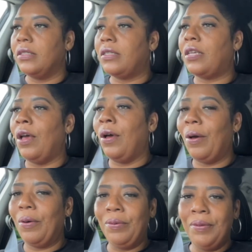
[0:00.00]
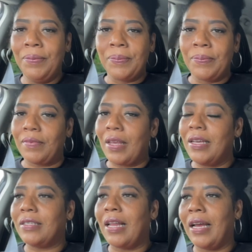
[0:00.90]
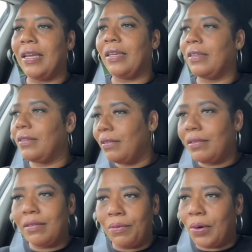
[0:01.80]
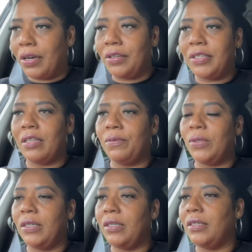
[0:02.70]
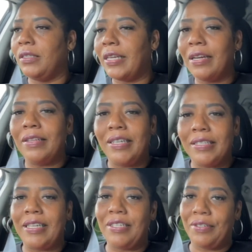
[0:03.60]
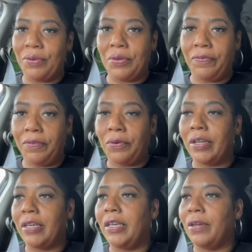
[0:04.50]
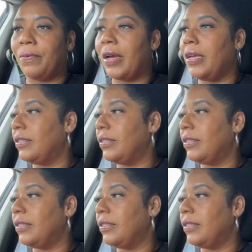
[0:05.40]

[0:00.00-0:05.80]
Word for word: So it's like, why are you telling me telling us that you're going to Florida again, right?